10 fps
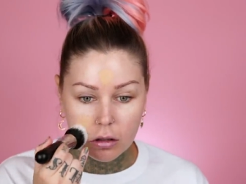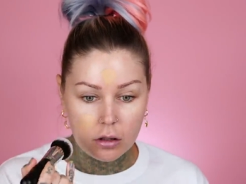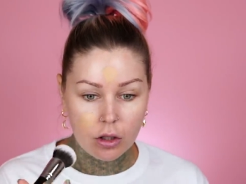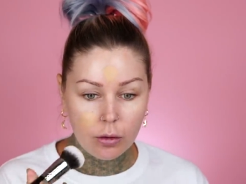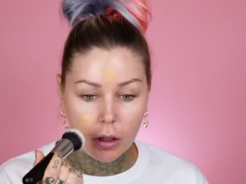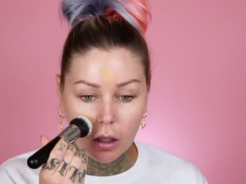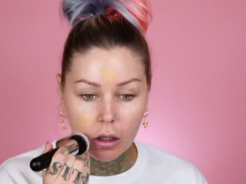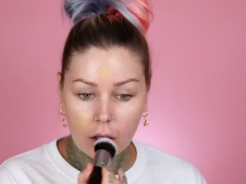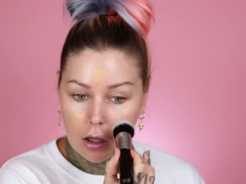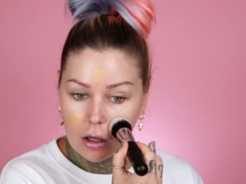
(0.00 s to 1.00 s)

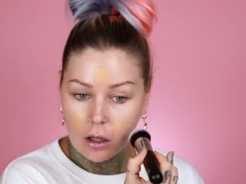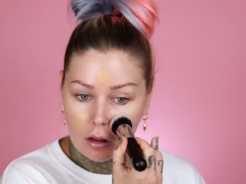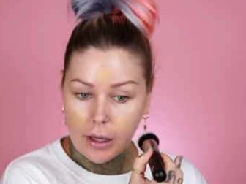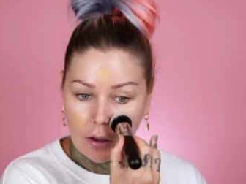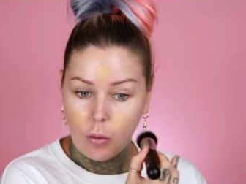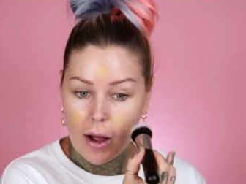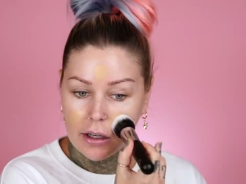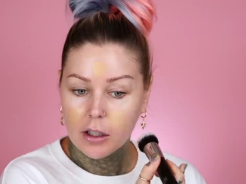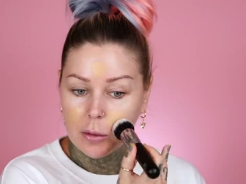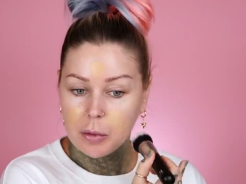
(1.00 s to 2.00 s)
doing her, like
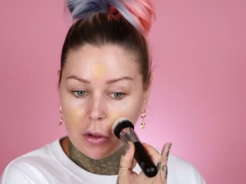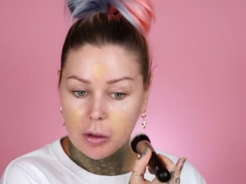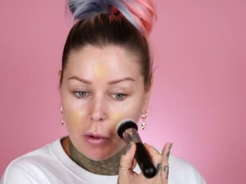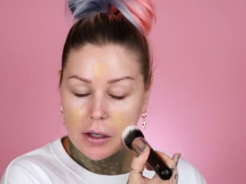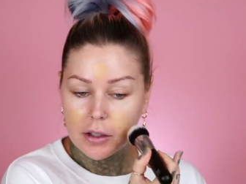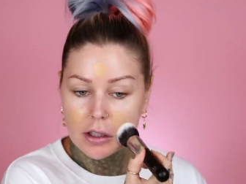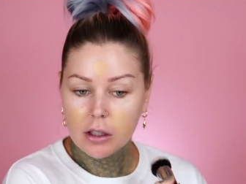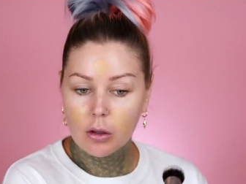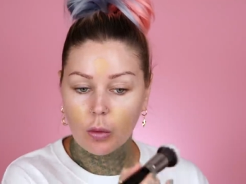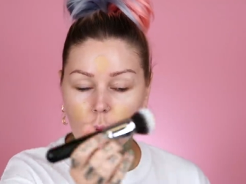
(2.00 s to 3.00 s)
wetting her beauty
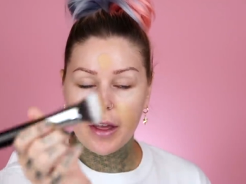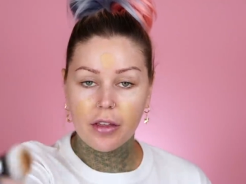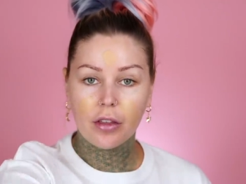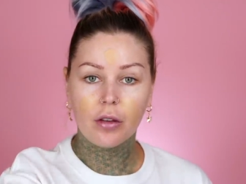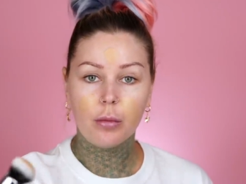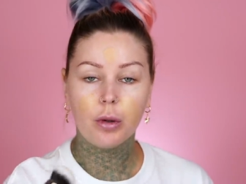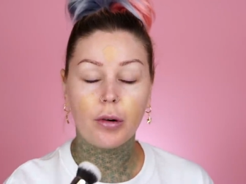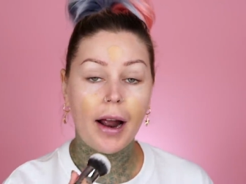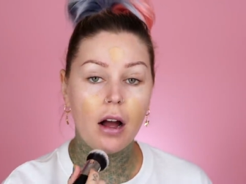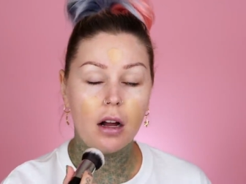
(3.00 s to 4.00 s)
blender with
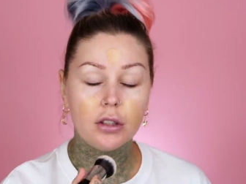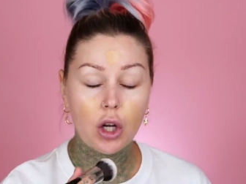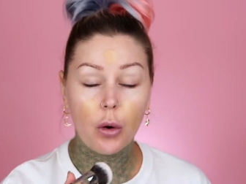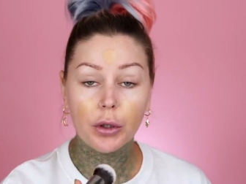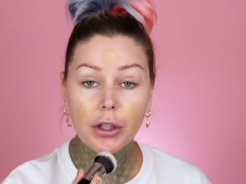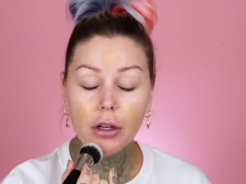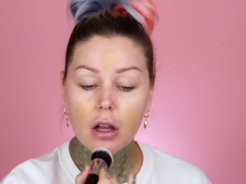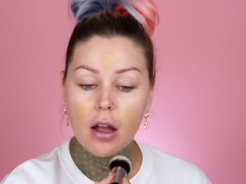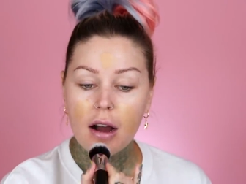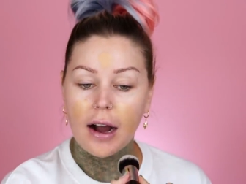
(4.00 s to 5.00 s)
toner.
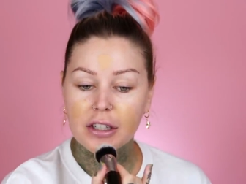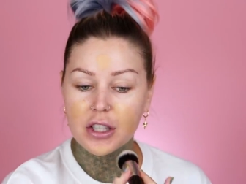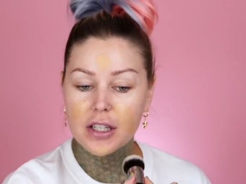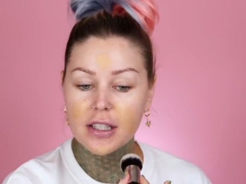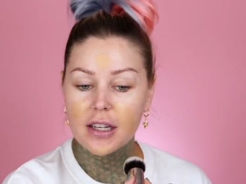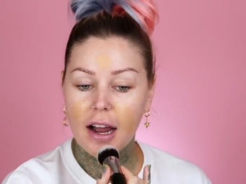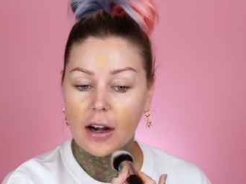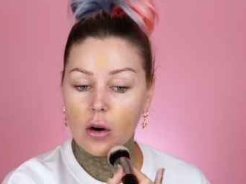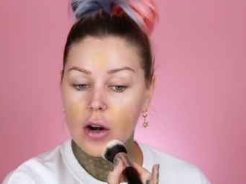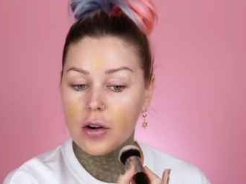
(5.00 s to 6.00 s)
I
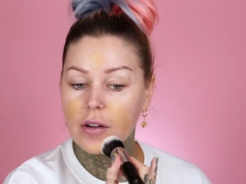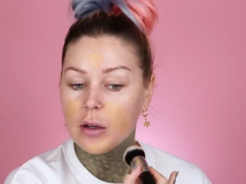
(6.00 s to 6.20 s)
don't know if